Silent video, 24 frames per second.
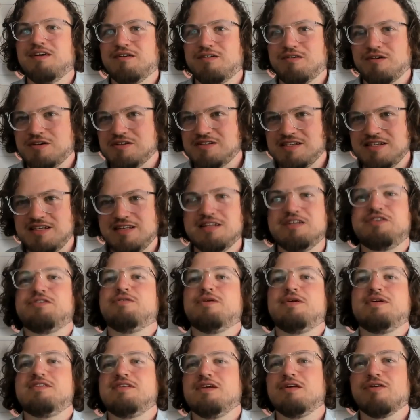across
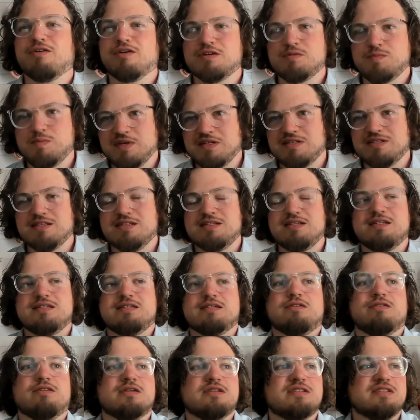industries, across businesses,
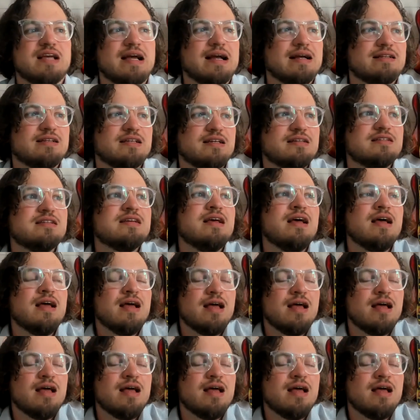across sectors.